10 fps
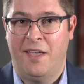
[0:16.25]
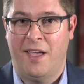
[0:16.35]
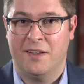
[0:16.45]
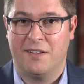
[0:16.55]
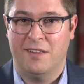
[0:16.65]

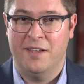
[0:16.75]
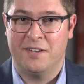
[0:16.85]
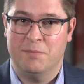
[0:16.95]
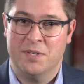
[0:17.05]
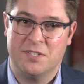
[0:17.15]
Had a
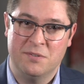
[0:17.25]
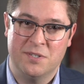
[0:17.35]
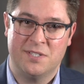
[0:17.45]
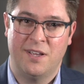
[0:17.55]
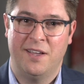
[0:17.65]
client commit
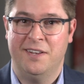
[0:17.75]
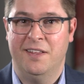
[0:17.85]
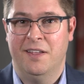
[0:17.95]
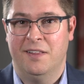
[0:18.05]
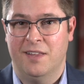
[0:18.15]
suicide,
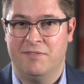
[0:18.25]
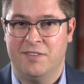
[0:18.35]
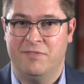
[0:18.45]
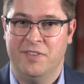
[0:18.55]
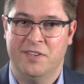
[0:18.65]

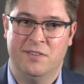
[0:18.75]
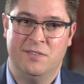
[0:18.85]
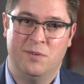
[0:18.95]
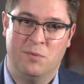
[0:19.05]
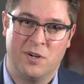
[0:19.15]
left the
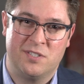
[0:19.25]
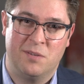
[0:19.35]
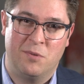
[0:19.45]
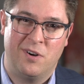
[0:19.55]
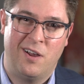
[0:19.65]
field, worked
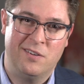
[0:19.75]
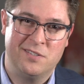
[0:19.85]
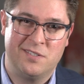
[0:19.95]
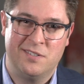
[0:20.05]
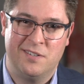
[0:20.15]
somewhere
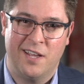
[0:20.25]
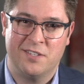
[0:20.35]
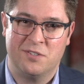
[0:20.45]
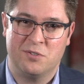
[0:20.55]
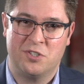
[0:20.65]
else,
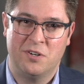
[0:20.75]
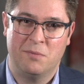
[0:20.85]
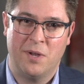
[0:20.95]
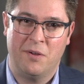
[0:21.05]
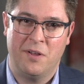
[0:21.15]
not so sure
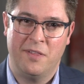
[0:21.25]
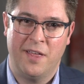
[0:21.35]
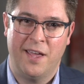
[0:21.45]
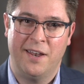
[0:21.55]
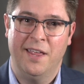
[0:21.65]
about all
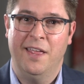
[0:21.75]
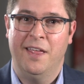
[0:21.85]
that,